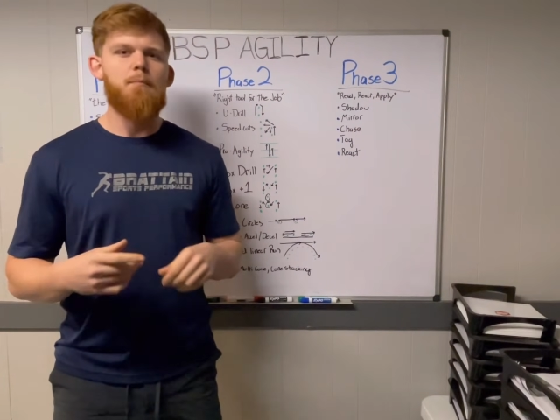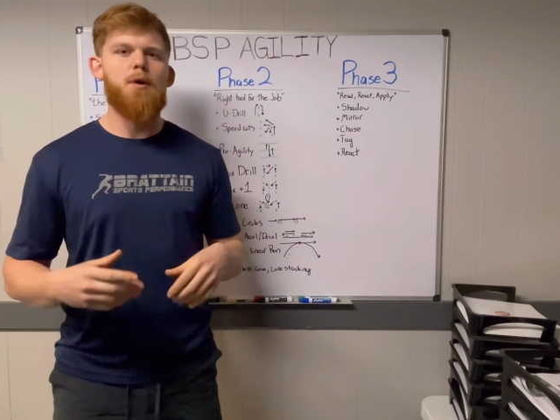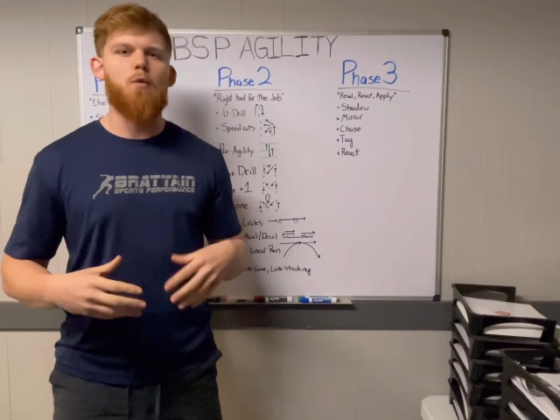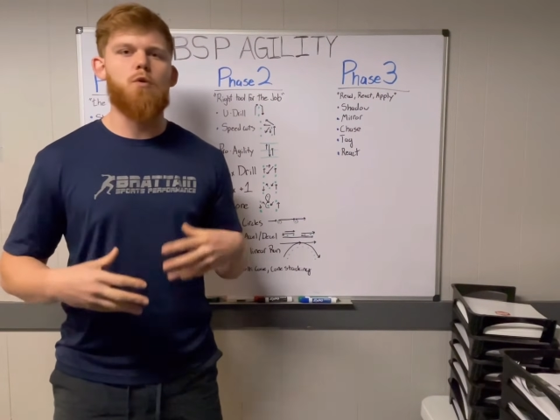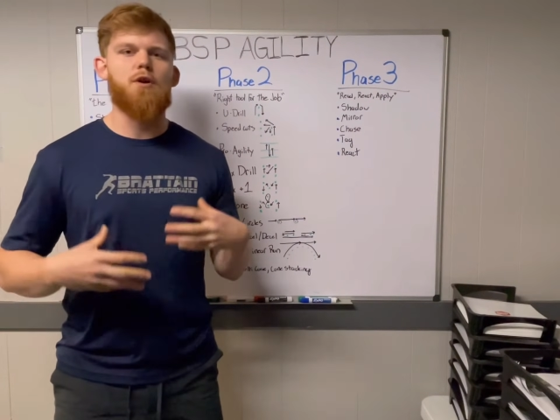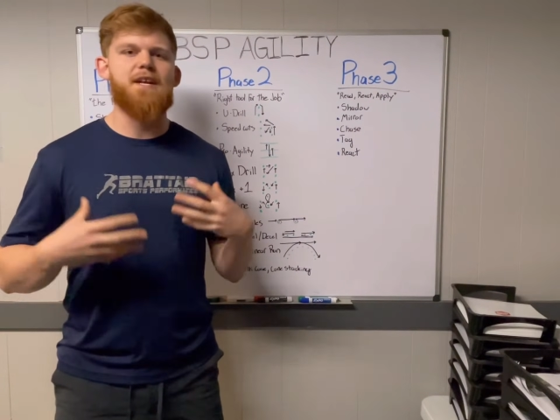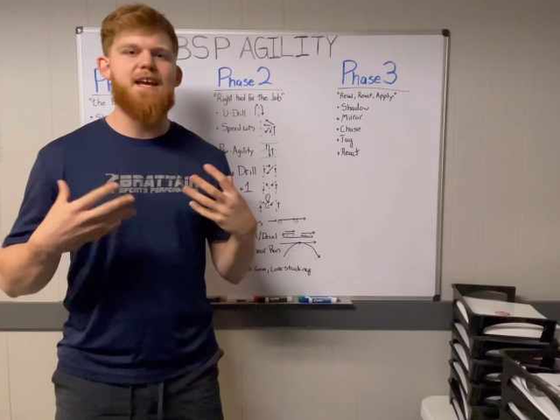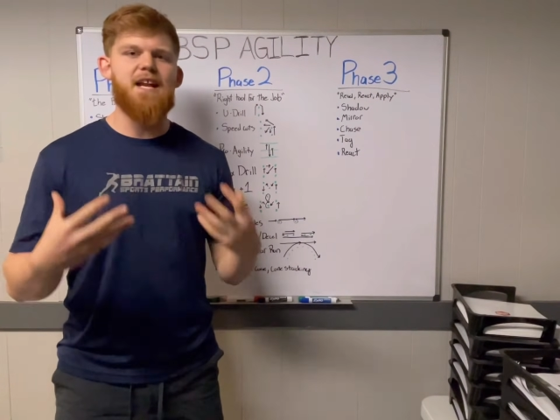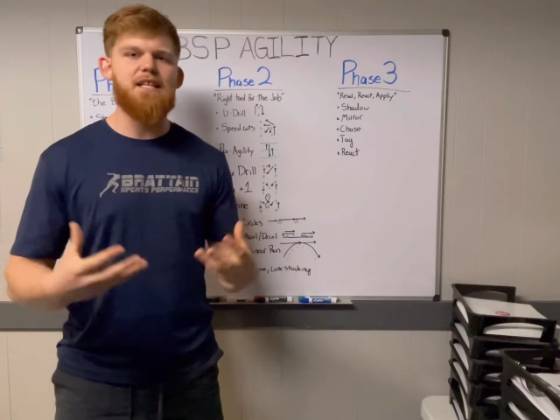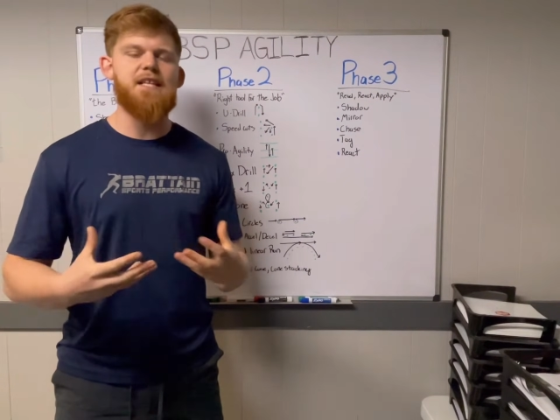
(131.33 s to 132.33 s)
but we're
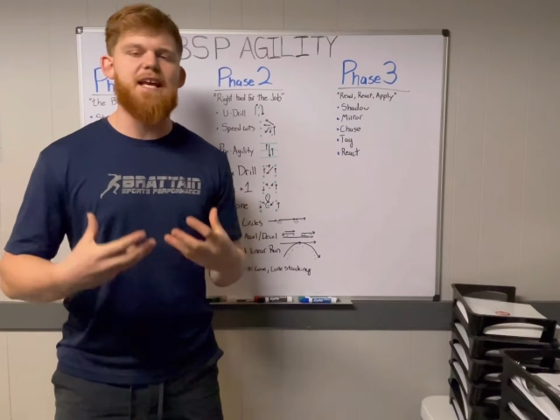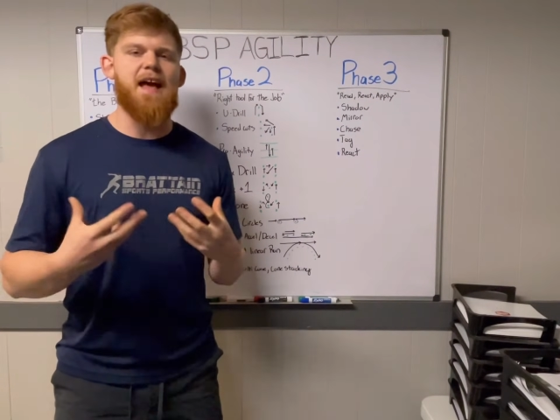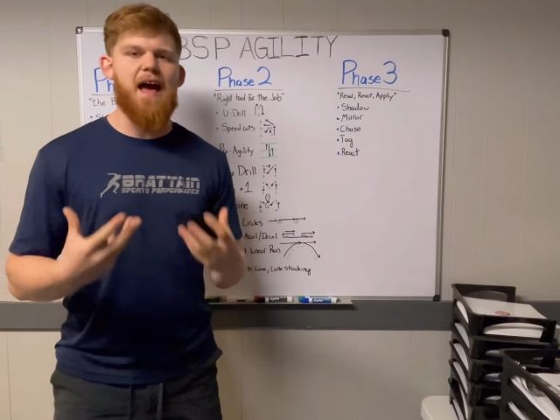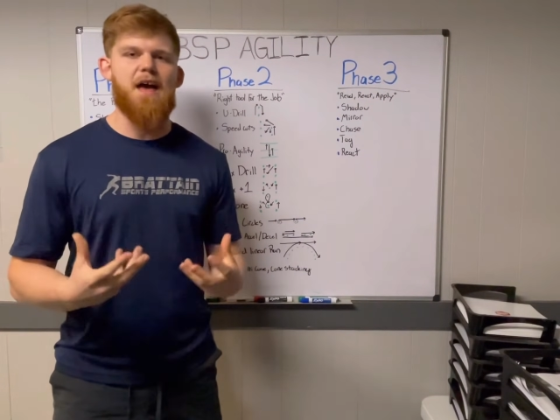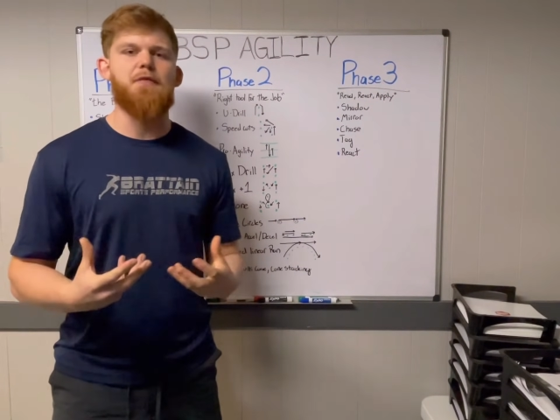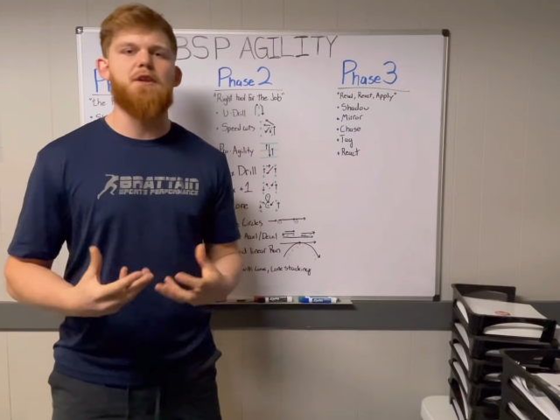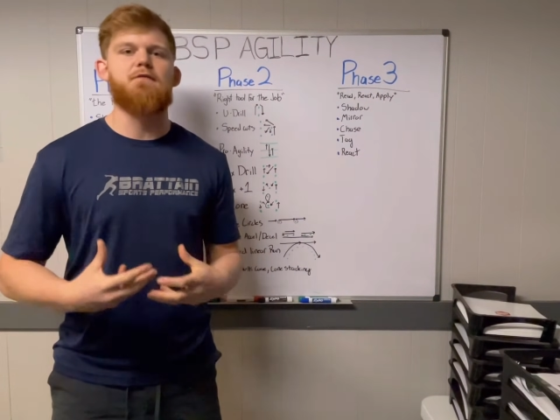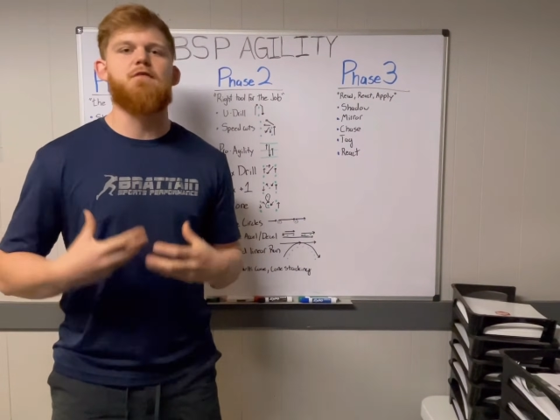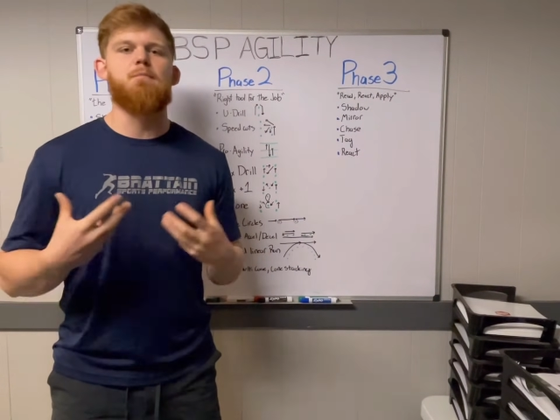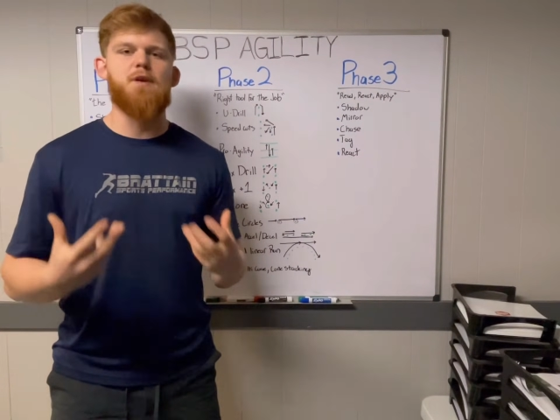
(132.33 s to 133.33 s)
getting the athlete
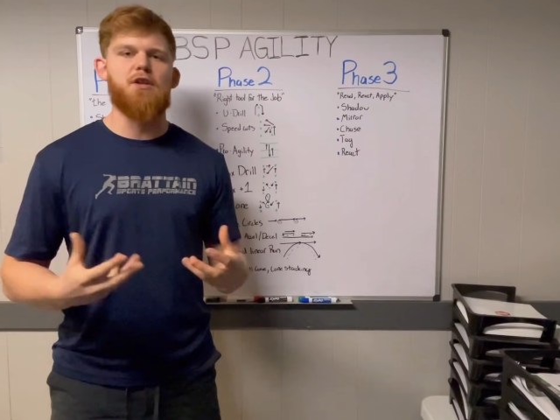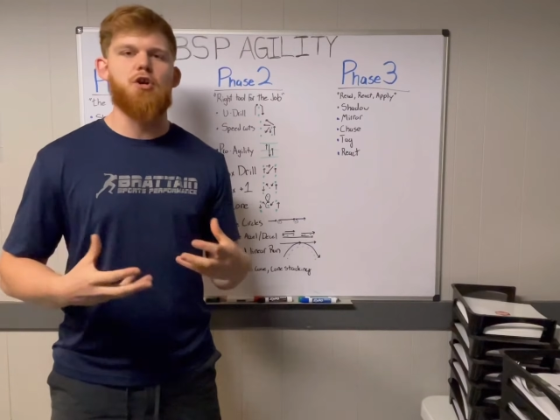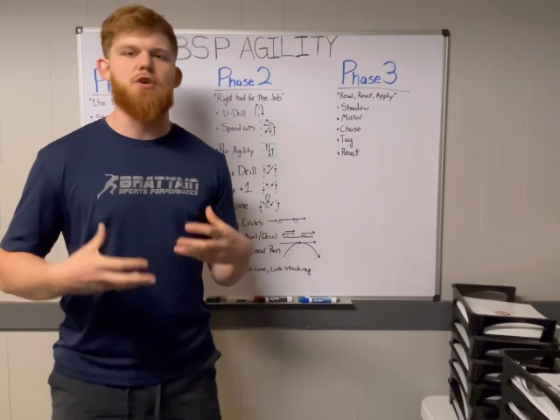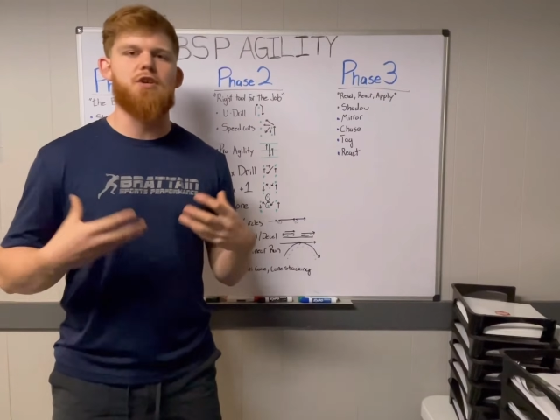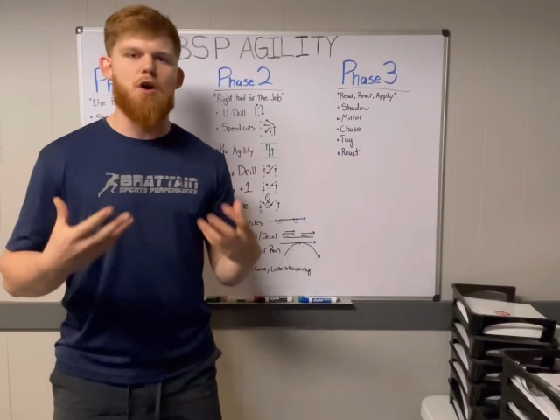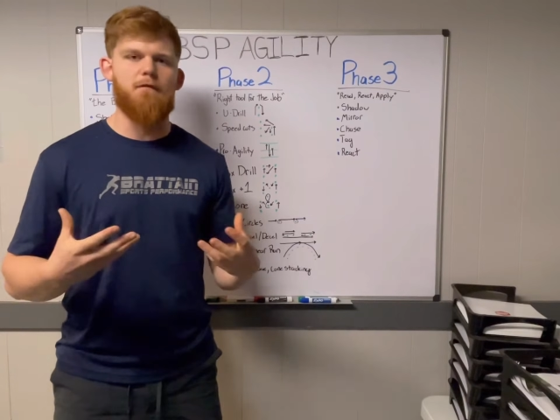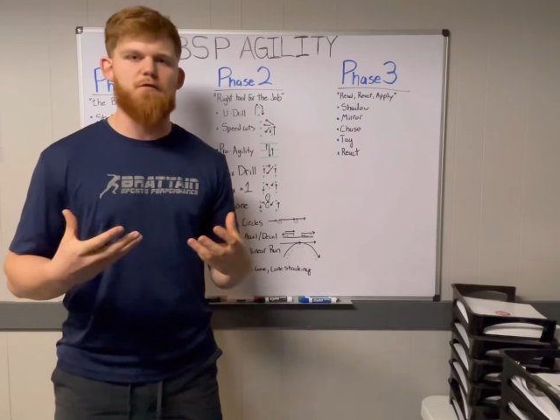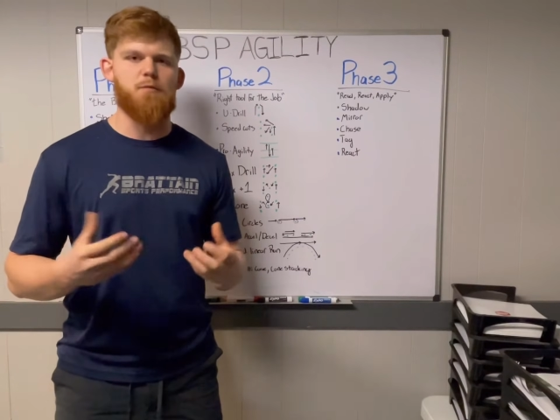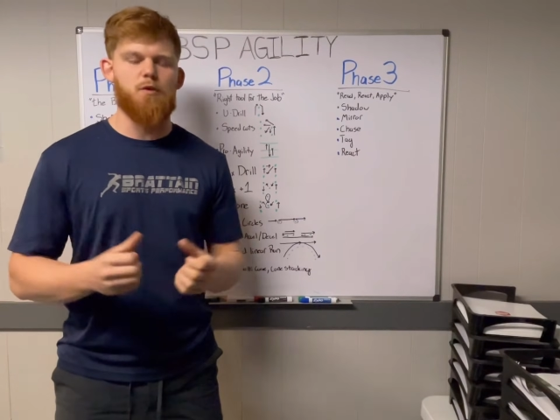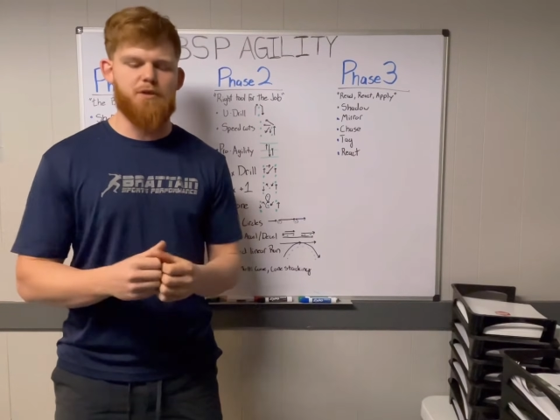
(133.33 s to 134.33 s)
familiar and
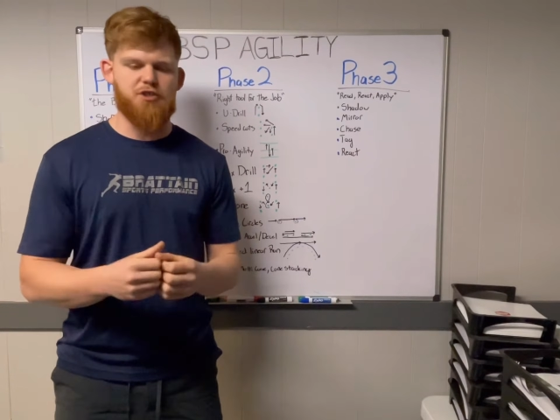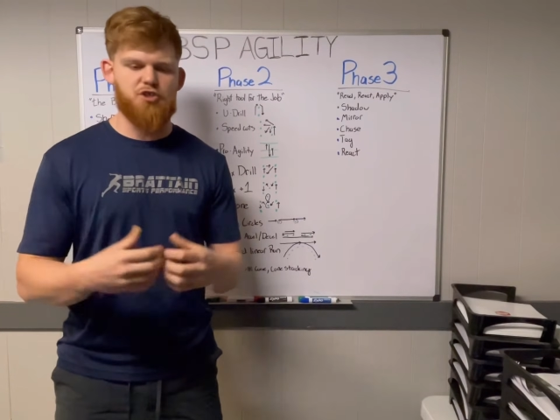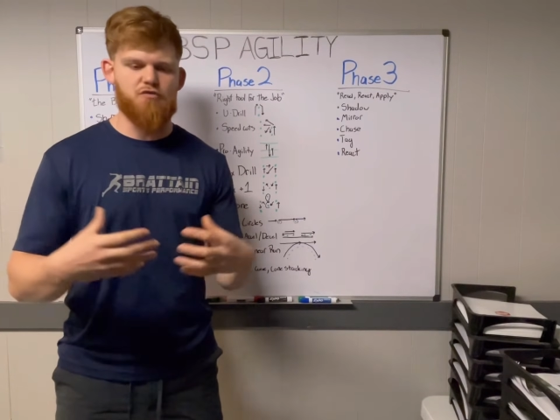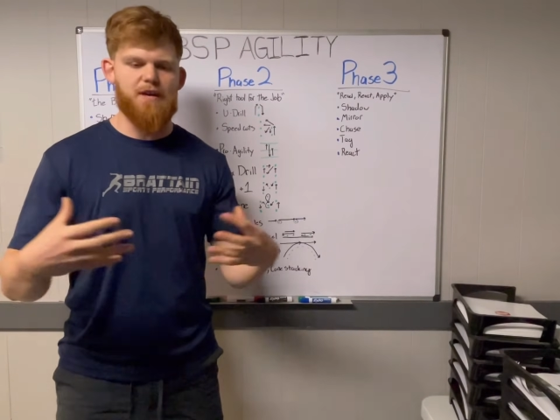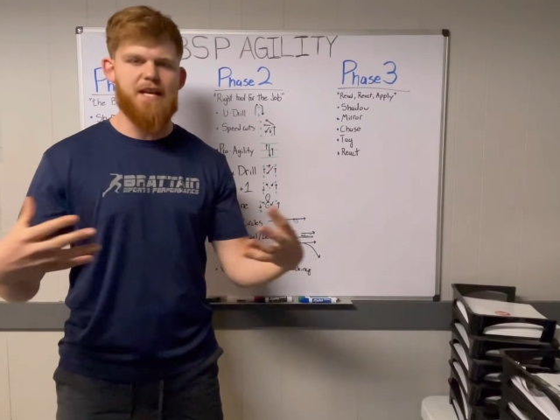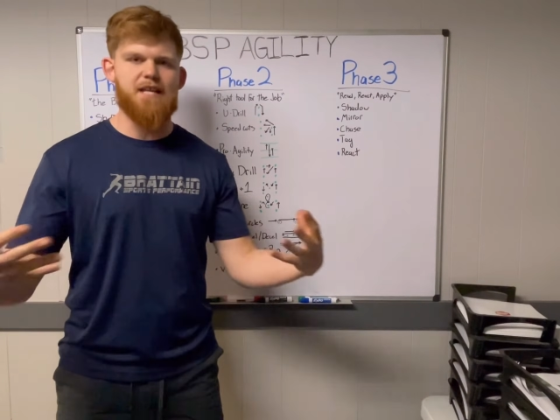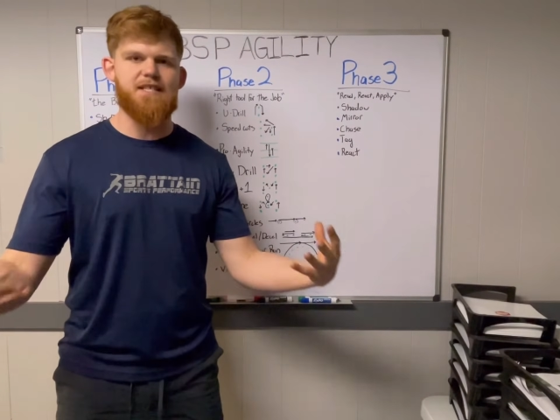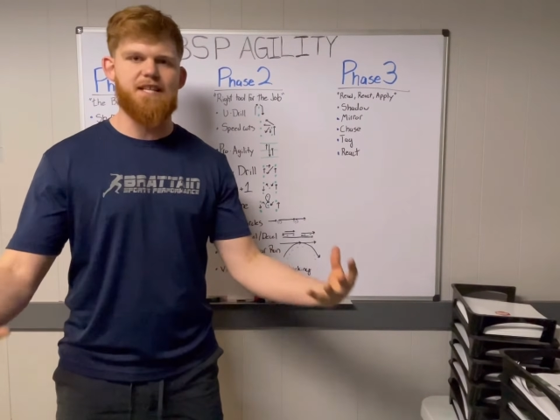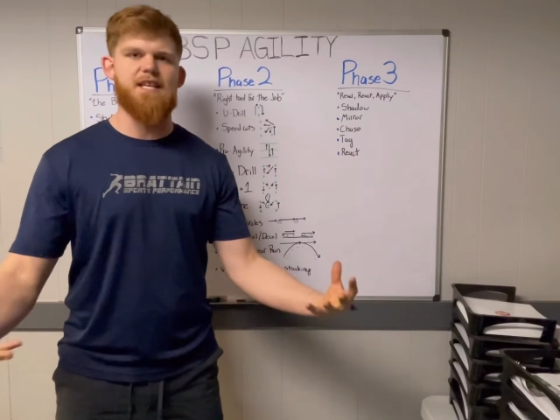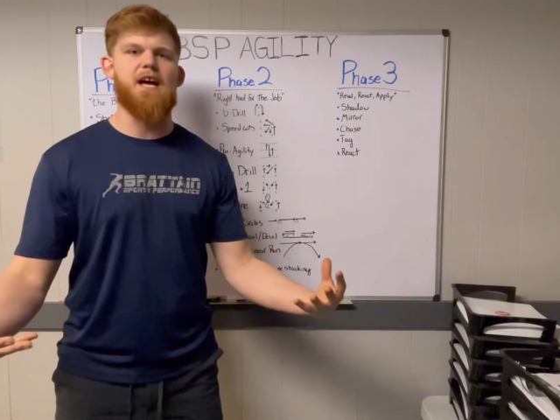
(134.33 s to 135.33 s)
comfortable with stringing
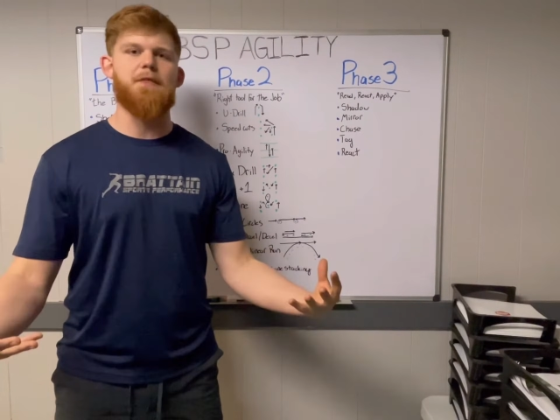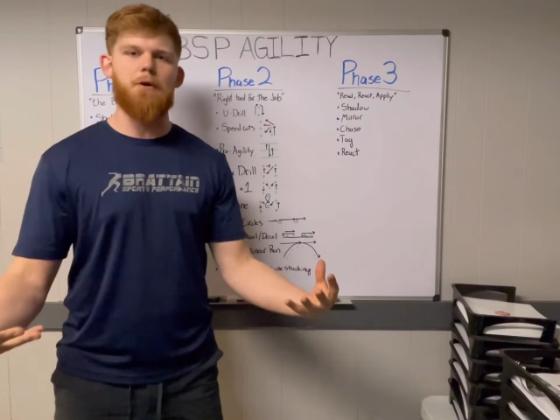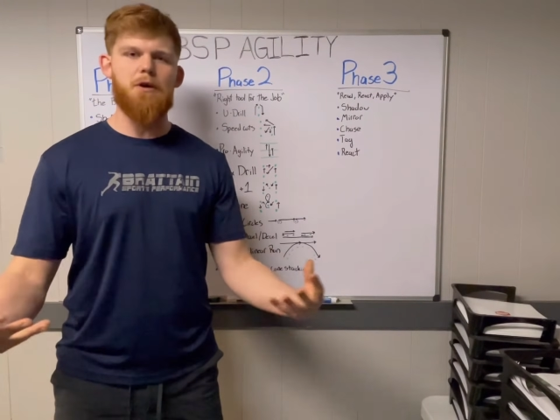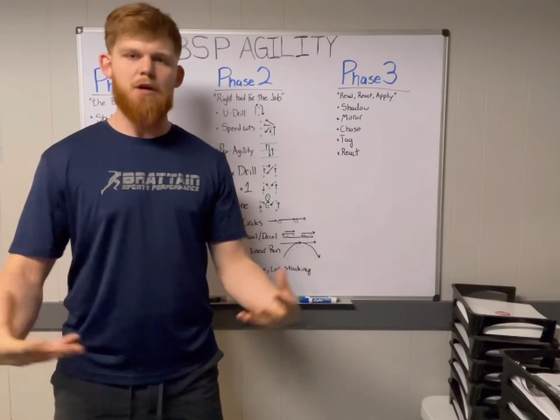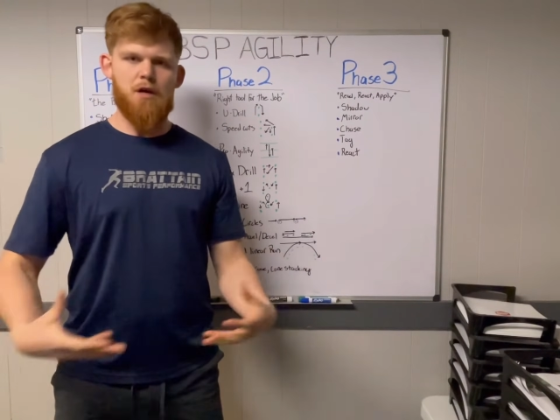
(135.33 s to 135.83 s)
together